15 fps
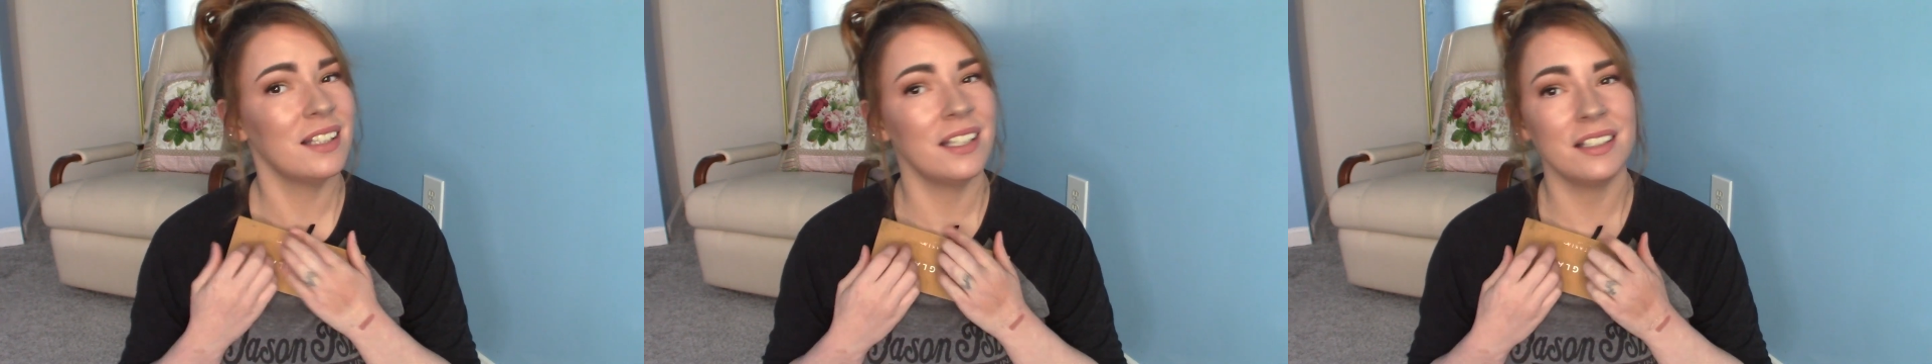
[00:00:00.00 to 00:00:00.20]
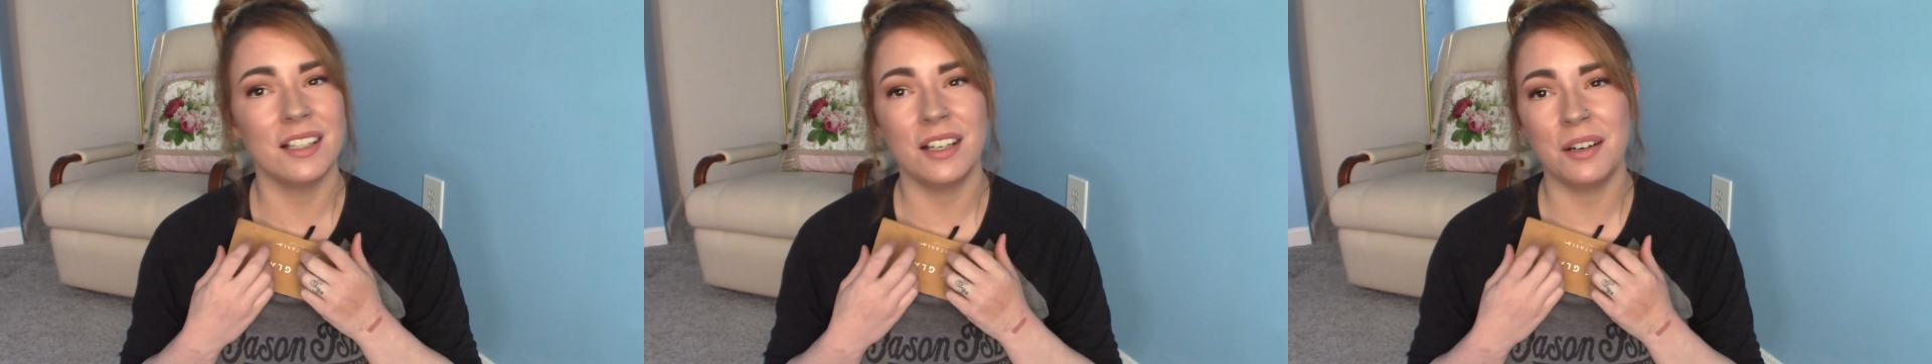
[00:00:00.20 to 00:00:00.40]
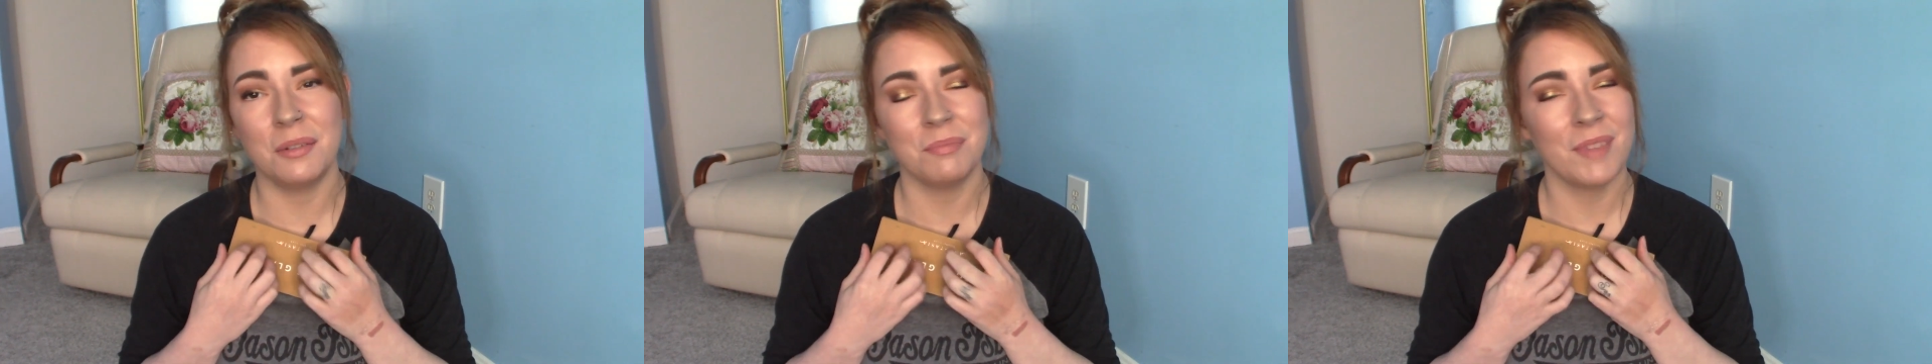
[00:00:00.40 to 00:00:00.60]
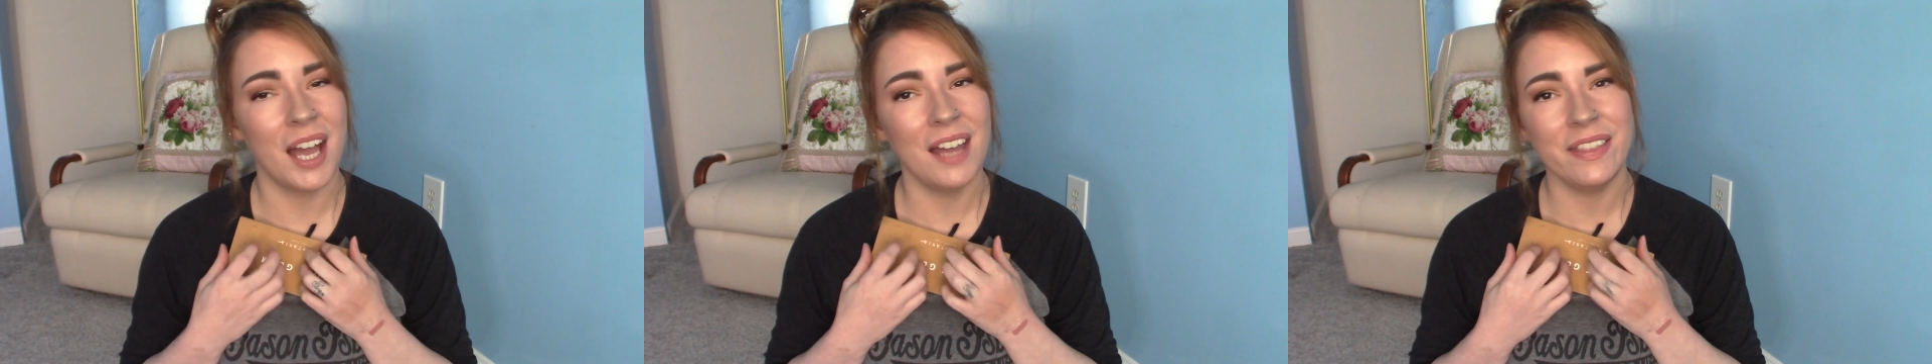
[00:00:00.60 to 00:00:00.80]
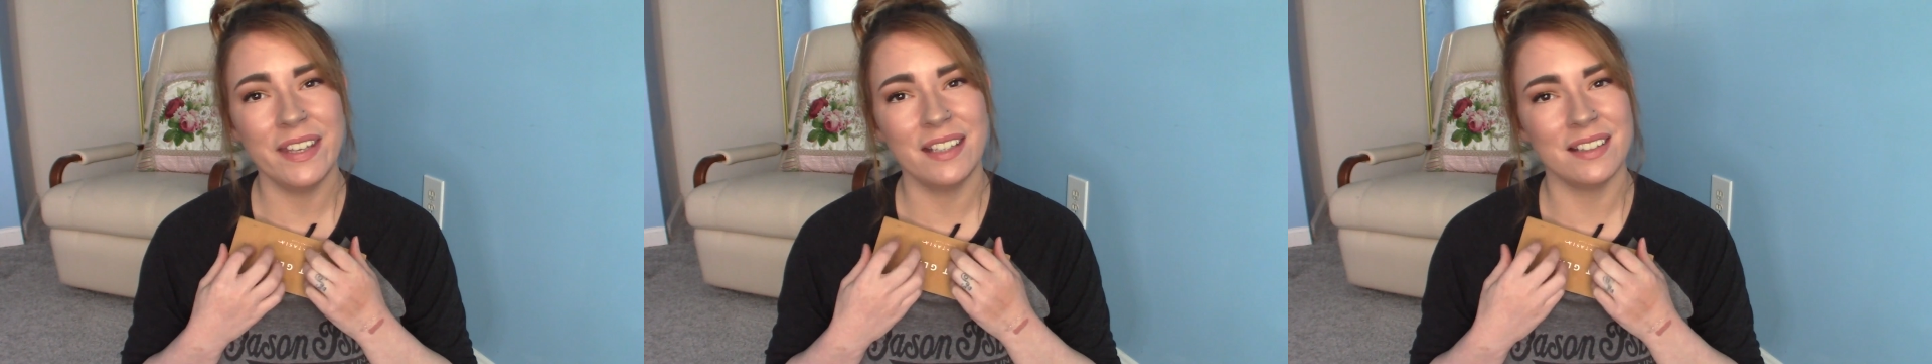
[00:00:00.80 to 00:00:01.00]
Like, no,
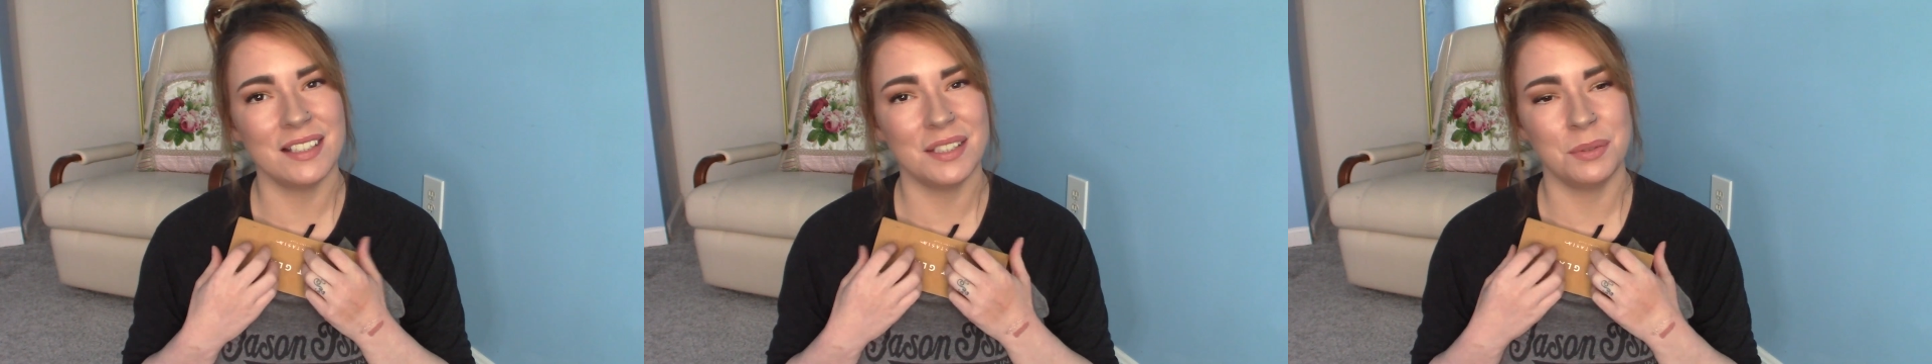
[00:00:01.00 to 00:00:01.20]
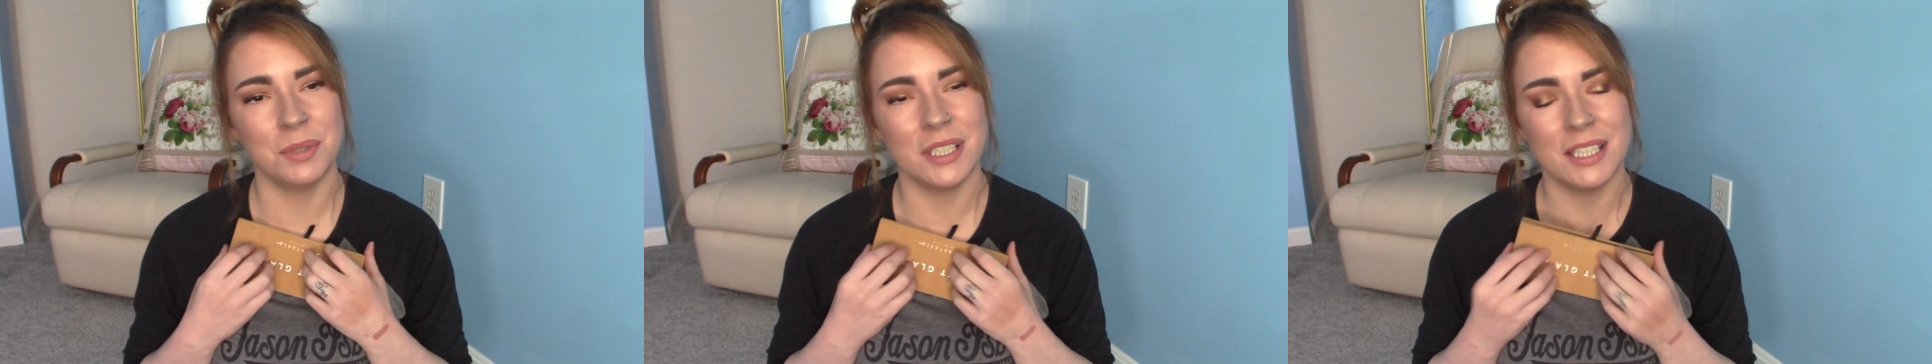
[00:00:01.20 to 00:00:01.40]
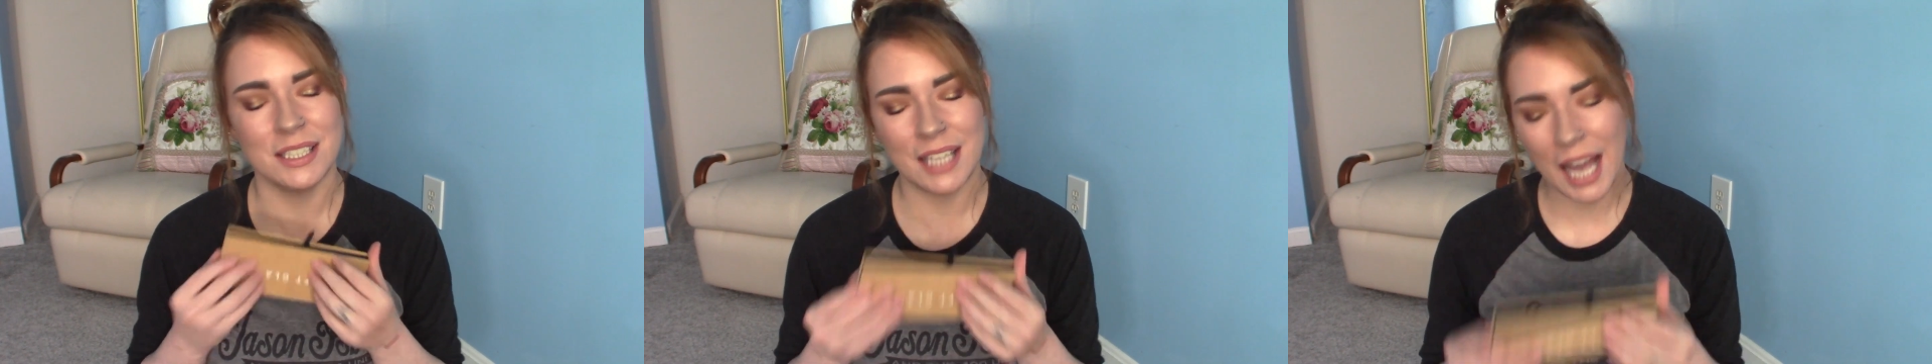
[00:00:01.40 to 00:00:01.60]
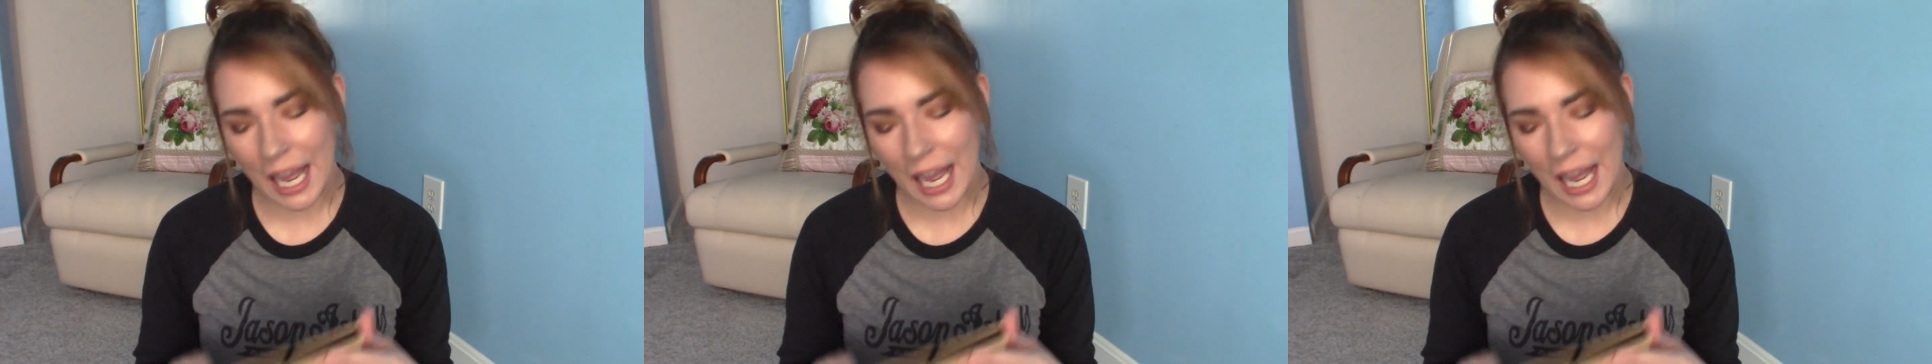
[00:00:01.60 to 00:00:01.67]
I think this one is.